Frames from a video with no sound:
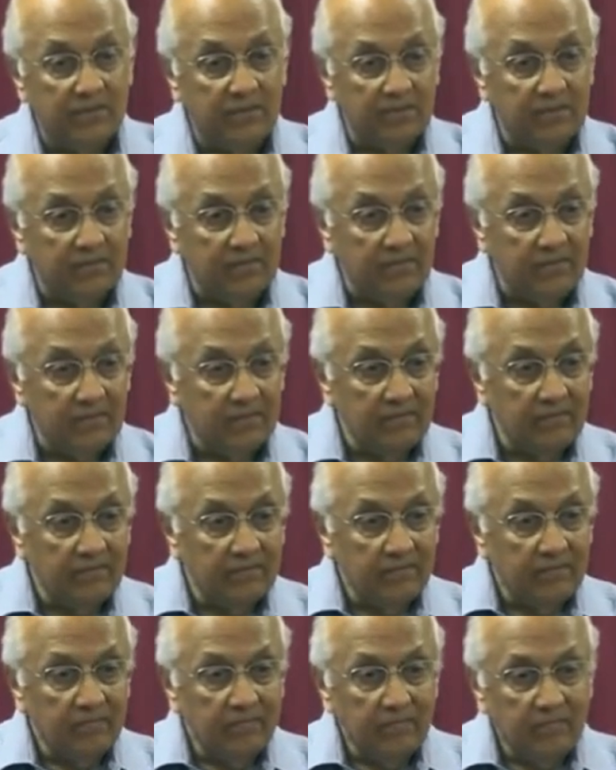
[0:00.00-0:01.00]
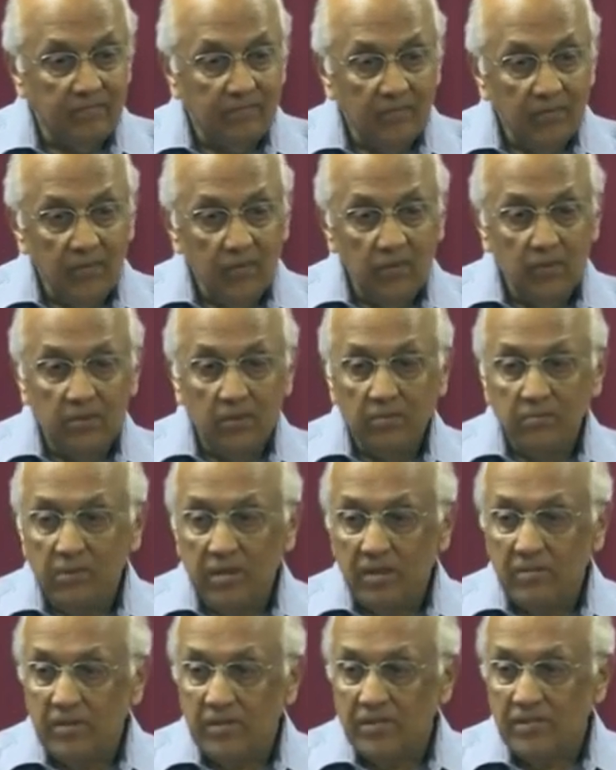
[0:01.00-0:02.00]
people who don't
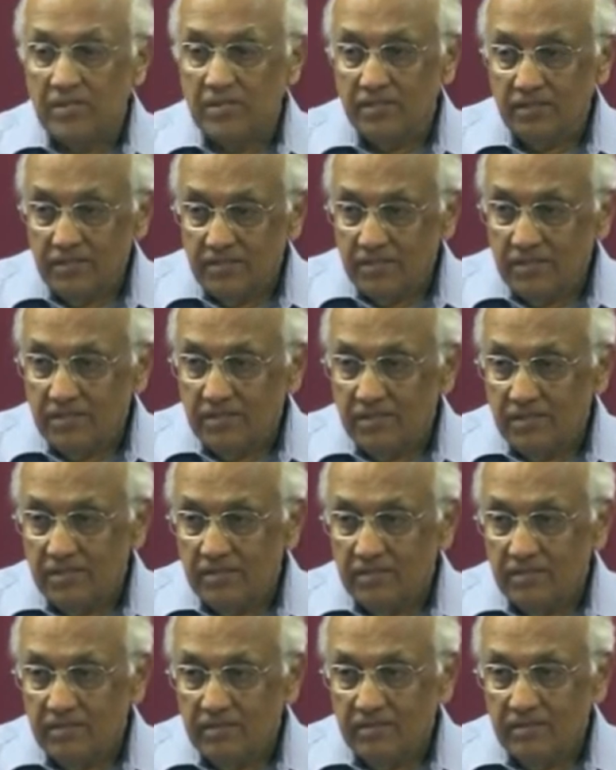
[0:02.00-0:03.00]
blame others.